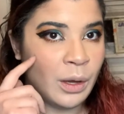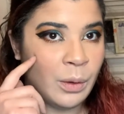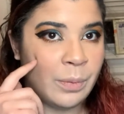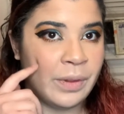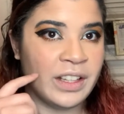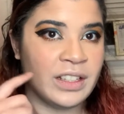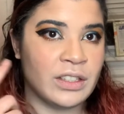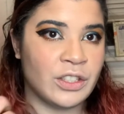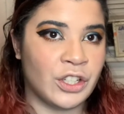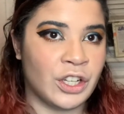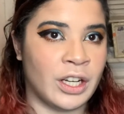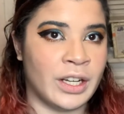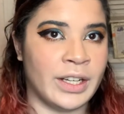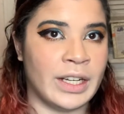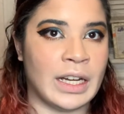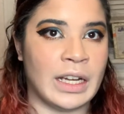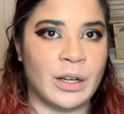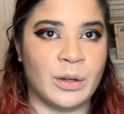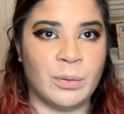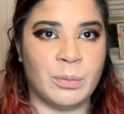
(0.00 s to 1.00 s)
Well, it's
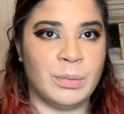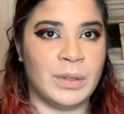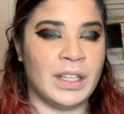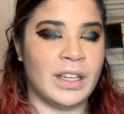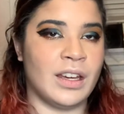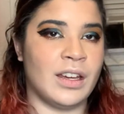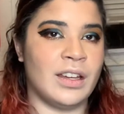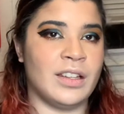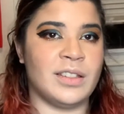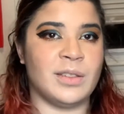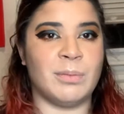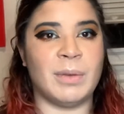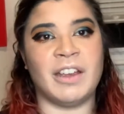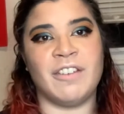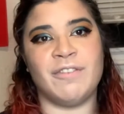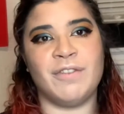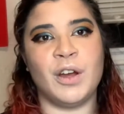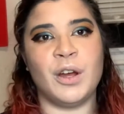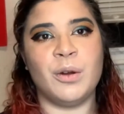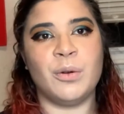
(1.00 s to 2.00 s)
gone now because my
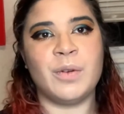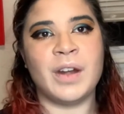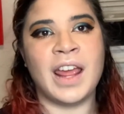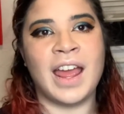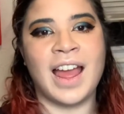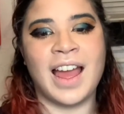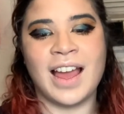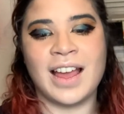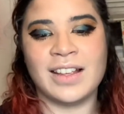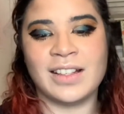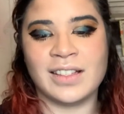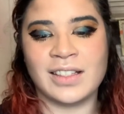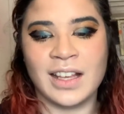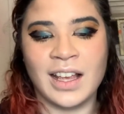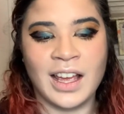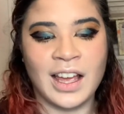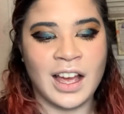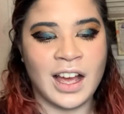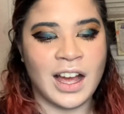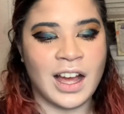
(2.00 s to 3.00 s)
phone has
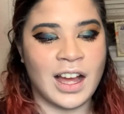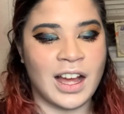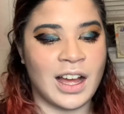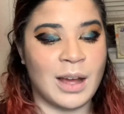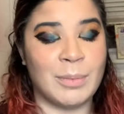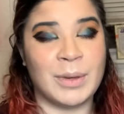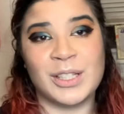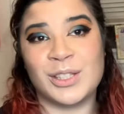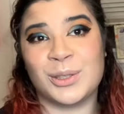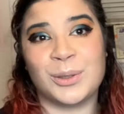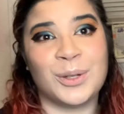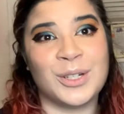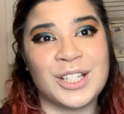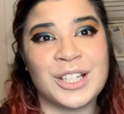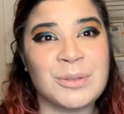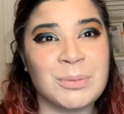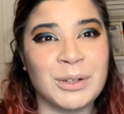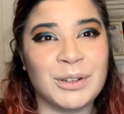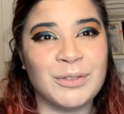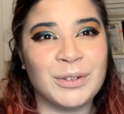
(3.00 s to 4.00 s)
my storage
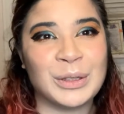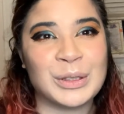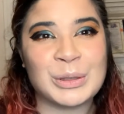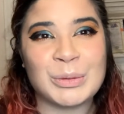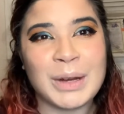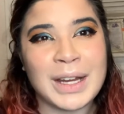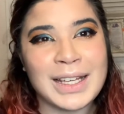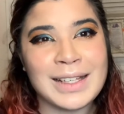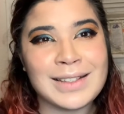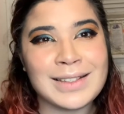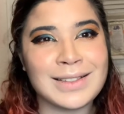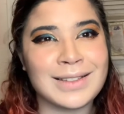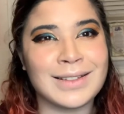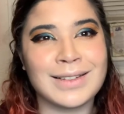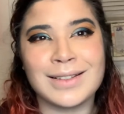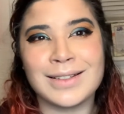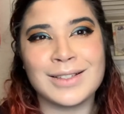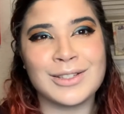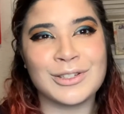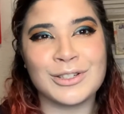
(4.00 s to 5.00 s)
has been full twice,
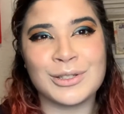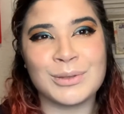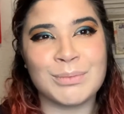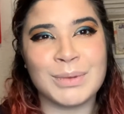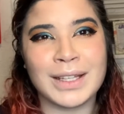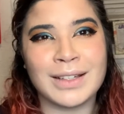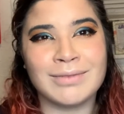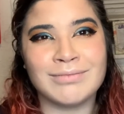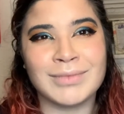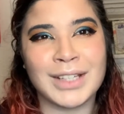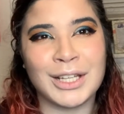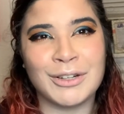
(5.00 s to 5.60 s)
and it's just been